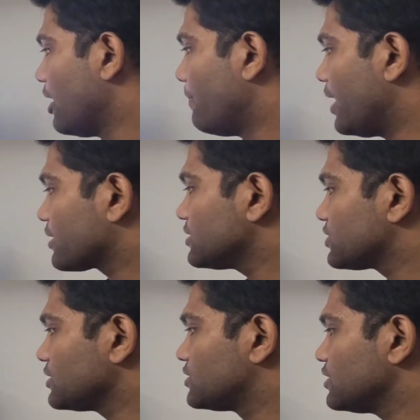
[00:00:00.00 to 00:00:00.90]
market
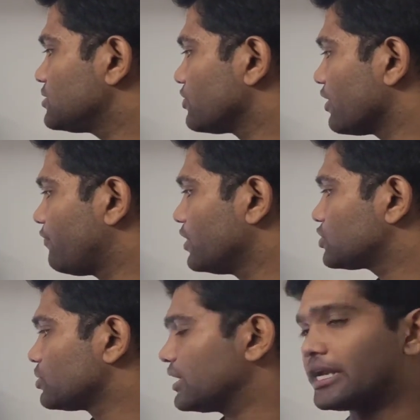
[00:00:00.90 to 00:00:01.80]
structures refers
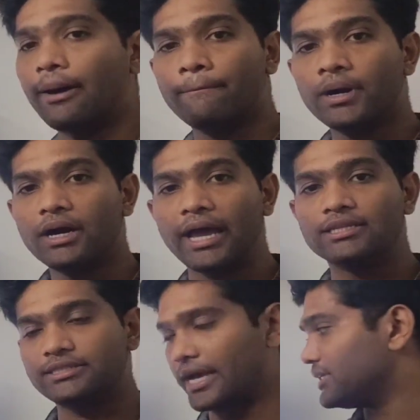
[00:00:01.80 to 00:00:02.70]
to the number and
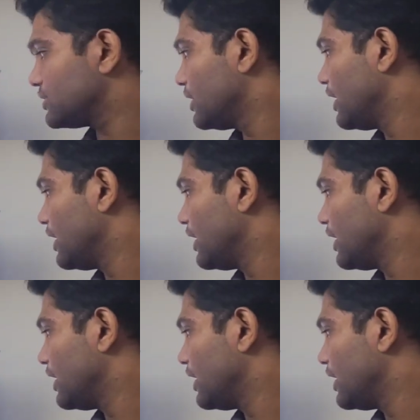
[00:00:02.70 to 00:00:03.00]
size